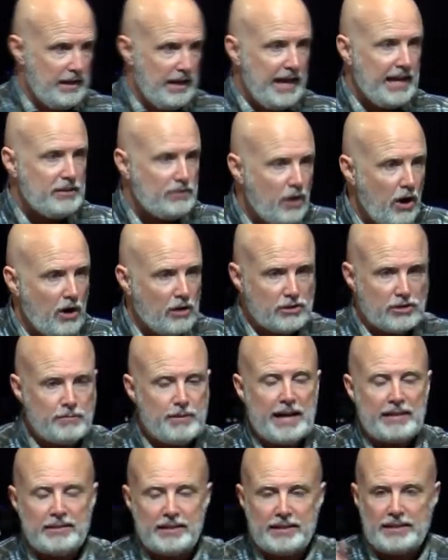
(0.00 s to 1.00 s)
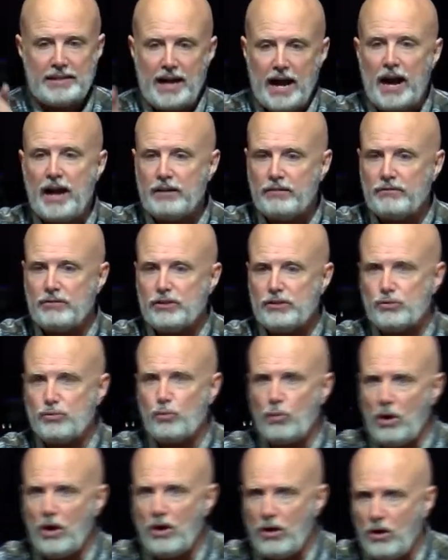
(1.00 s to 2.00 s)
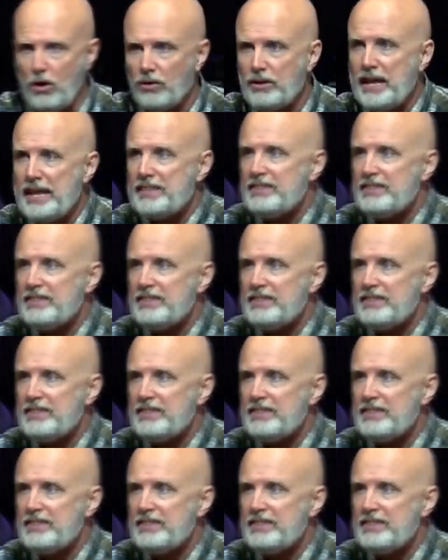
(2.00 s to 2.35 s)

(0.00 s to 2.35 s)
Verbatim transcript: He talks about the God of this world